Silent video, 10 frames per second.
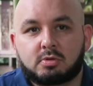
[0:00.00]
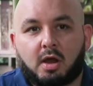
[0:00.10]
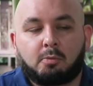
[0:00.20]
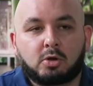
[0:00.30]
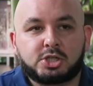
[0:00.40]

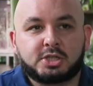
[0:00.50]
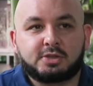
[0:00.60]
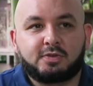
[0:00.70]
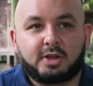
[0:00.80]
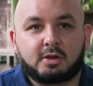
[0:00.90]
Like, I'm watching
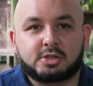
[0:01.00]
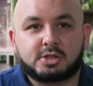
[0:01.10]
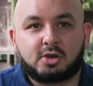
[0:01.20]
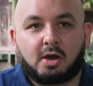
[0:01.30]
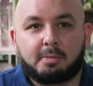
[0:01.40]
these videos
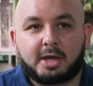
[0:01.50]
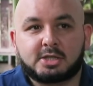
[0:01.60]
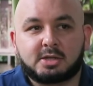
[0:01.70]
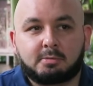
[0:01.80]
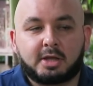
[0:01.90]
this guy
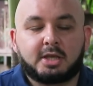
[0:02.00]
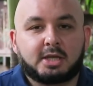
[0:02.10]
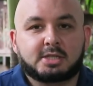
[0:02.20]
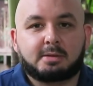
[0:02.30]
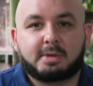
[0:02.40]
makes, I'm like,
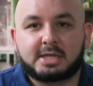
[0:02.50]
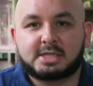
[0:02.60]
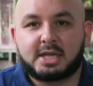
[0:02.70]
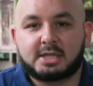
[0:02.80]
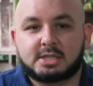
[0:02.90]
yes, that
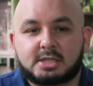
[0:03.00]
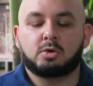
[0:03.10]
makes sense.